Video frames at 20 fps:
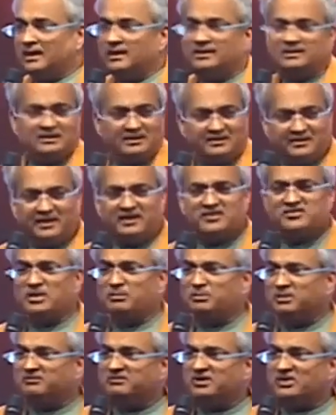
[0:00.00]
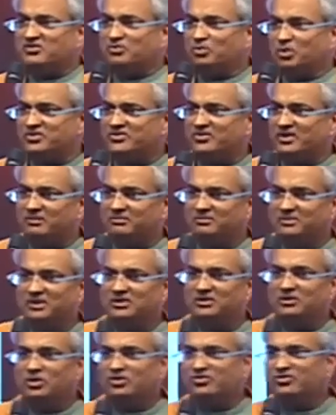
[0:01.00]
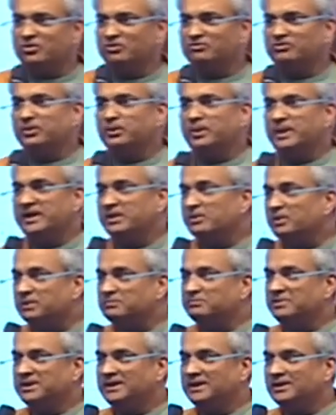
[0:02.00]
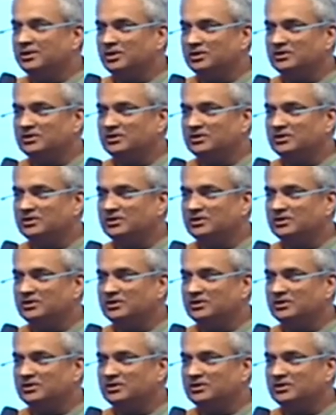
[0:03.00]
and a great example of that is WhatsApp that got sold for $21 billion